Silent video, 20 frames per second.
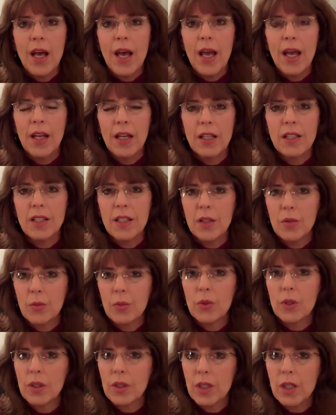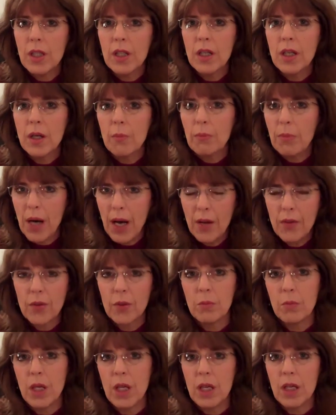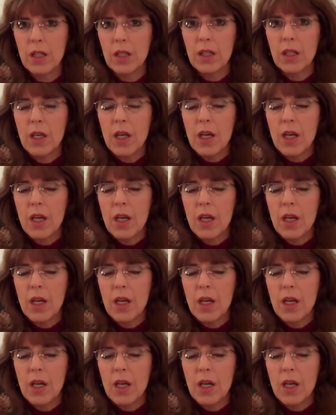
And it did really bother me.